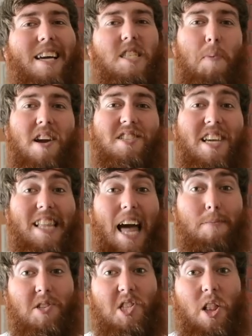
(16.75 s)
Kaspersky
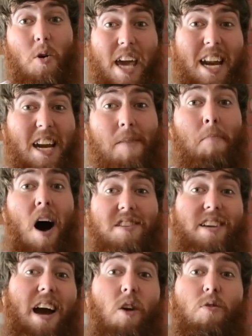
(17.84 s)
Labs is located in
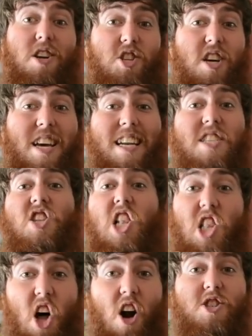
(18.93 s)
Moscow, Russia, and is the
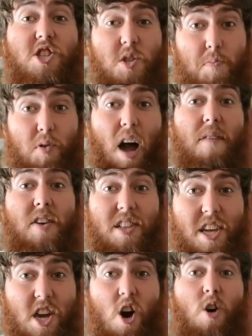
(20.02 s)
largest
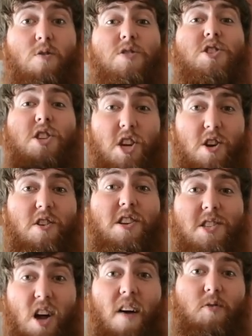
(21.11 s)
privately owned security
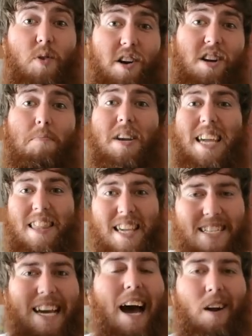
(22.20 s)
software company in the
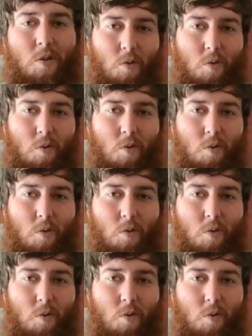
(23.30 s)
entire